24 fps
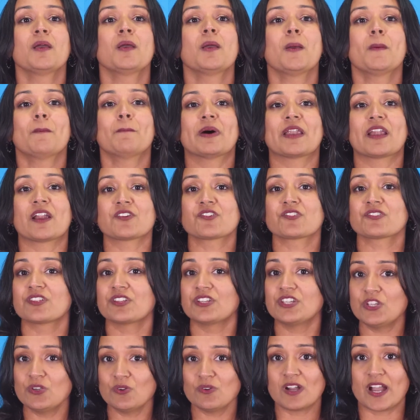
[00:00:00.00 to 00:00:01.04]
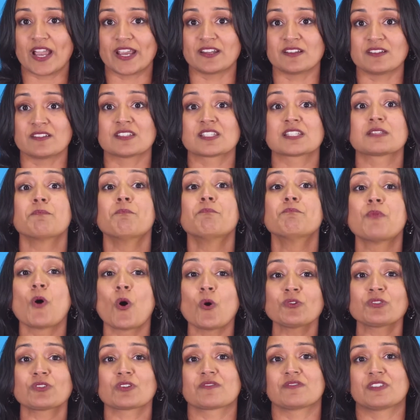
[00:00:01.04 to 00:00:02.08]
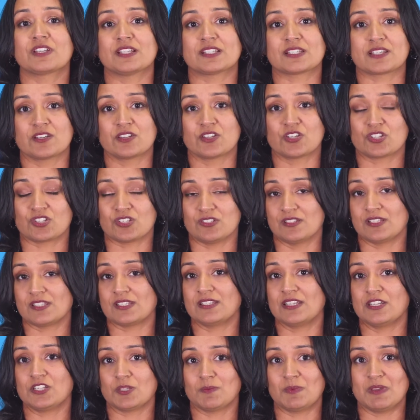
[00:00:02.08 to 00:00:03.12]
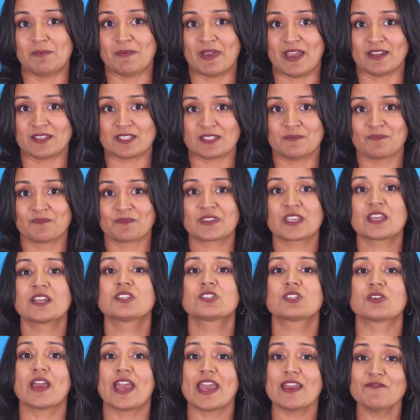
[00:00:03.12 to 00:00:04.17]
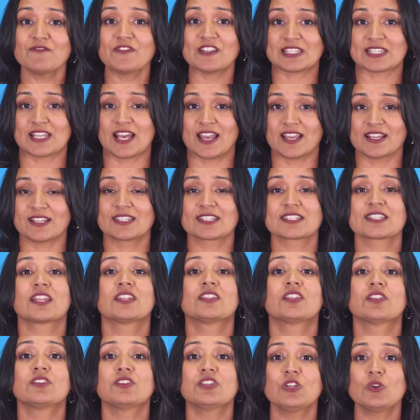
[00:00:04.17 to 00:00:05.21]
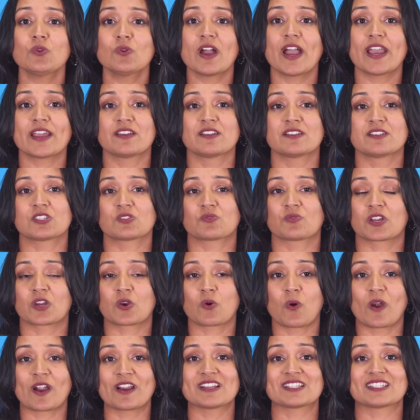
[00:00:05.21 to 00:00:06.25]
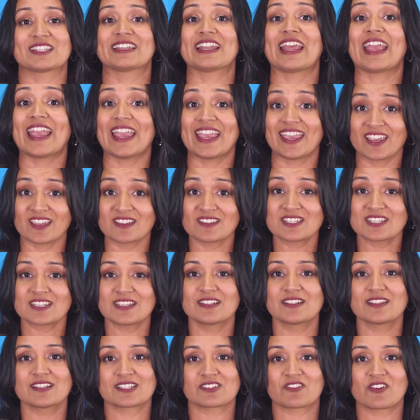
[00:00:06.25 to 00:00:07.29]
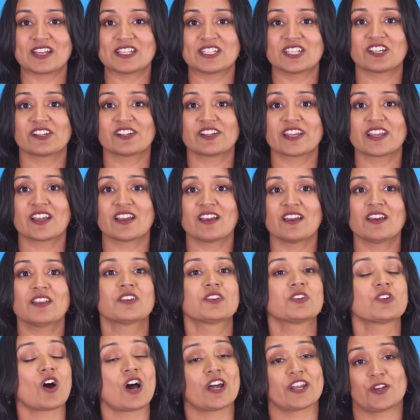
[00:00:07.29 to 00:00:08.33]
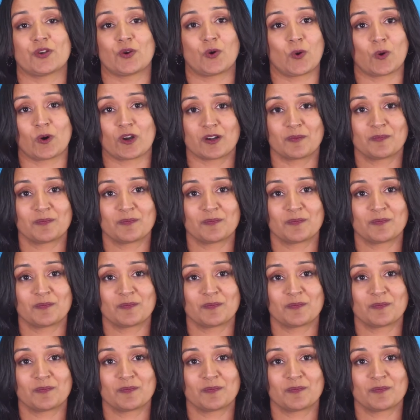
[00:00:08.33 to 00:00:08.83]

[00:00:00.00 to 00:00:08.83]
But under the new guidance, both of these conditions need to be met. To emphasize, the new guidance requires an and in this criteria, not an or.